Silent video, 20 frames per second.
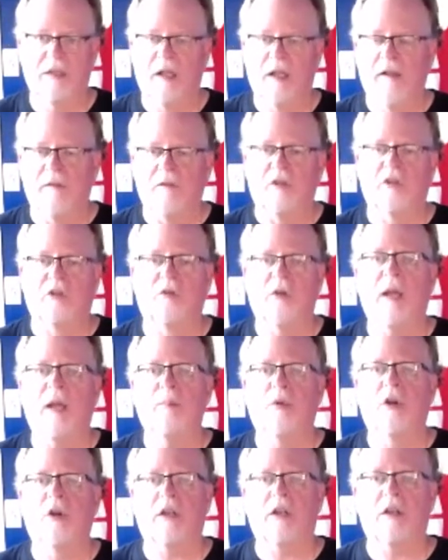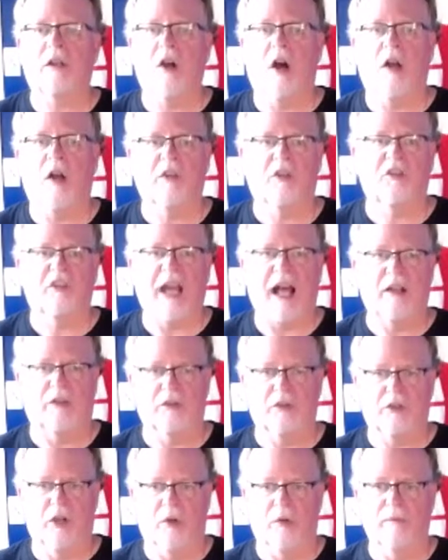There's a great book called The
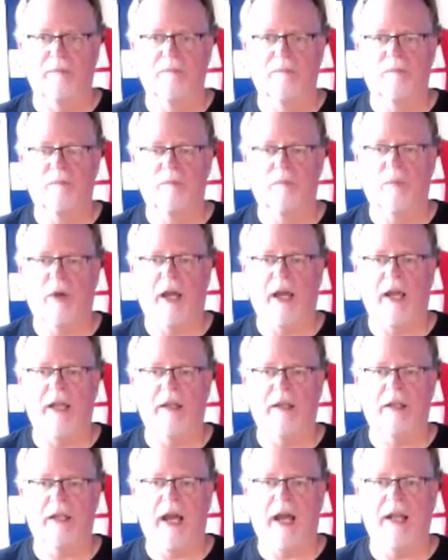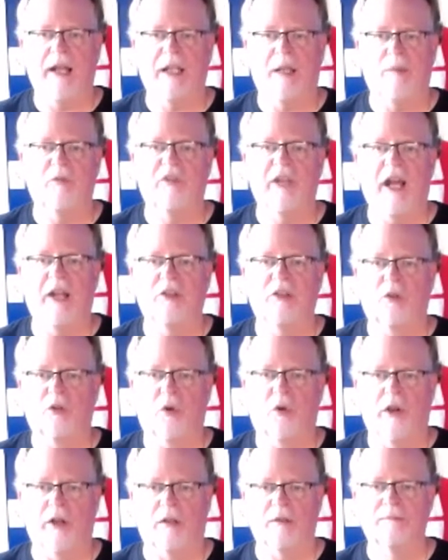Talent Code by a guy named Daniel
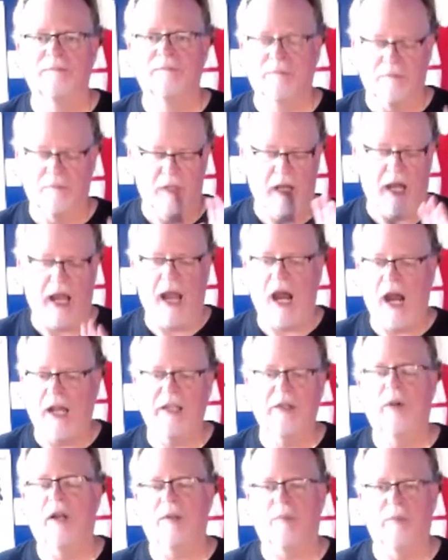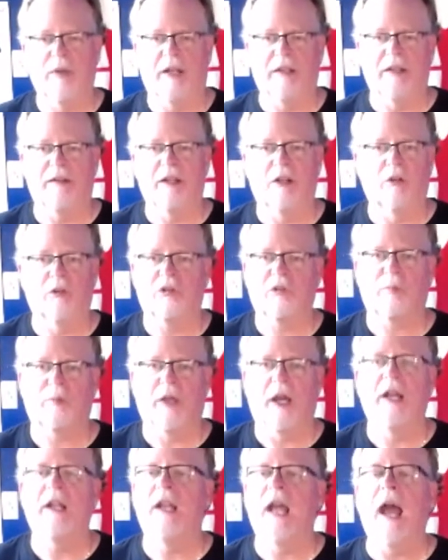Coyle. I highly recommend it. It'll explain